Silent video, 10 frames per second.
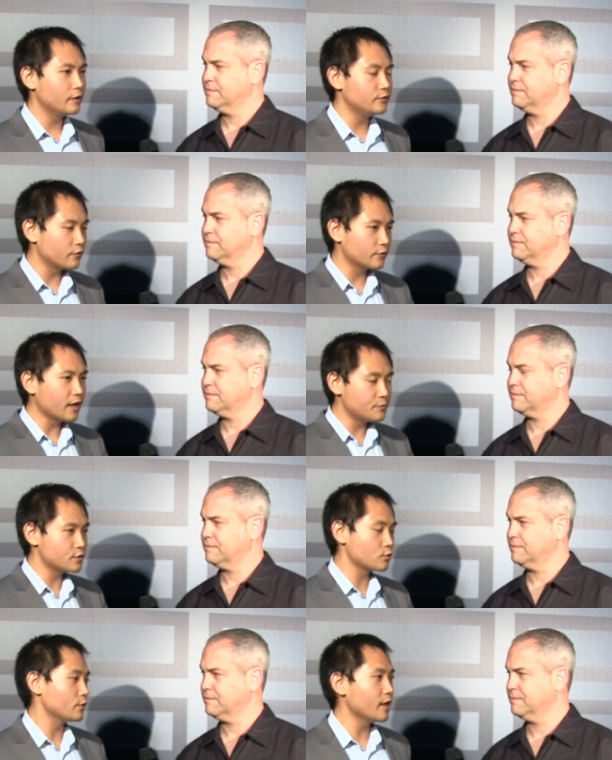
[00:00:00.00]
Speaker 1: different types
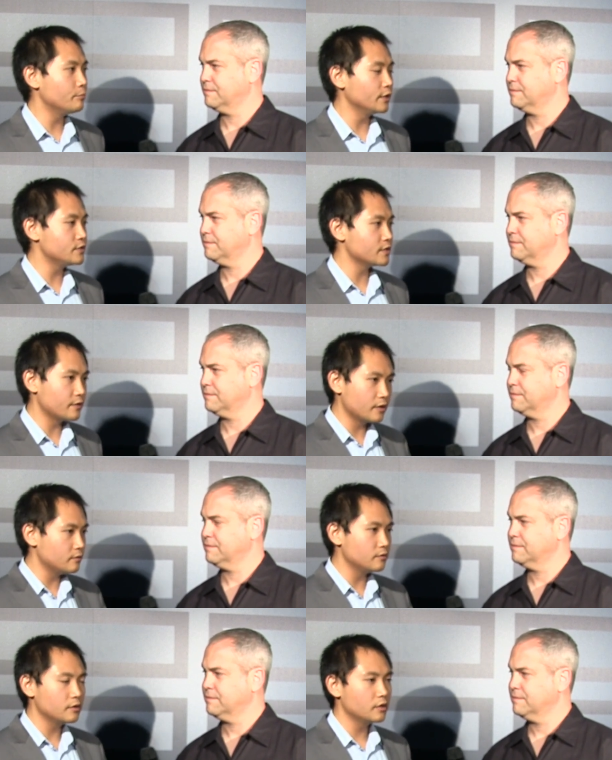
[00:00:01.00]
of store templates, and
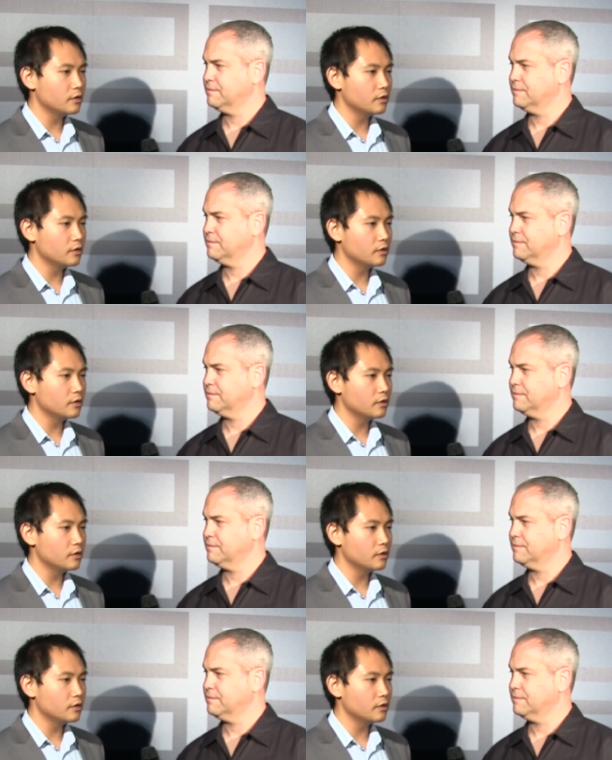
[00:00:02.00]
then